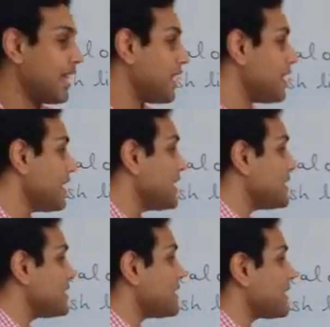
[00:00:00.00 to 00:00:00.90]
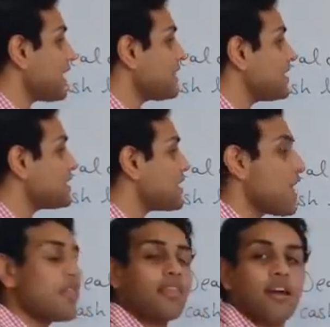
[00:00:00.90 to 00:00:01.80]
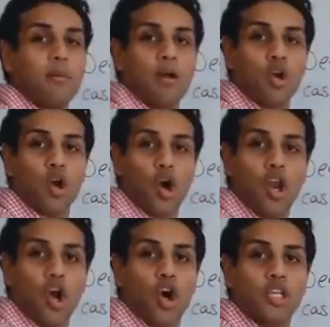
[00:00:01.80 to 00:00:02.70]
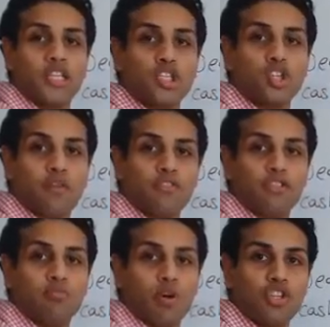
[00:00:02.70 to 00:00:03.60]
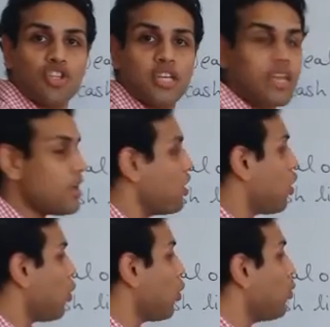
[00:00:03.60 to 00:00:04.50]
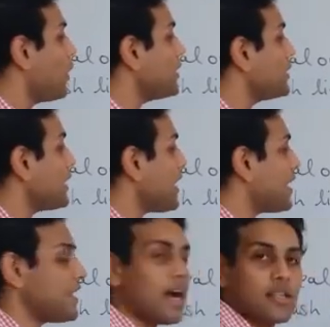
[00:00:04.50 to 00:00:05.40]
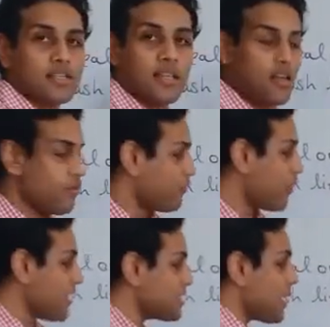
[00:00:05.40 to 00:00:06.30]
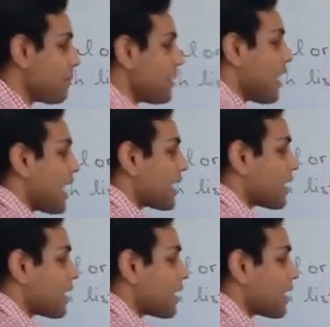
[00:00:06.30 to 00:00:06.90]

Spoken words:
in sticking these thermocol or the soft spongy over the areas. For example, I